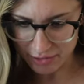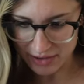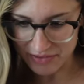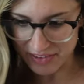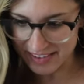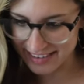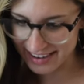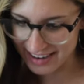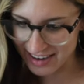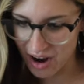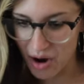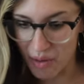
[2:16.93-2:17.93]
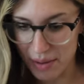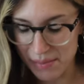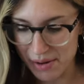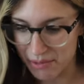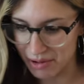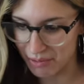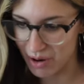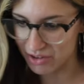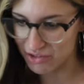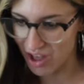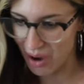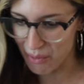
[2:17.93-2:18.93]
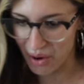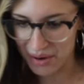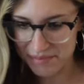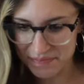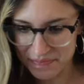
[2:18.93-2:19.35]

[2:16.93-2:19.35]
Revisited, oh, I might wanna watch that one.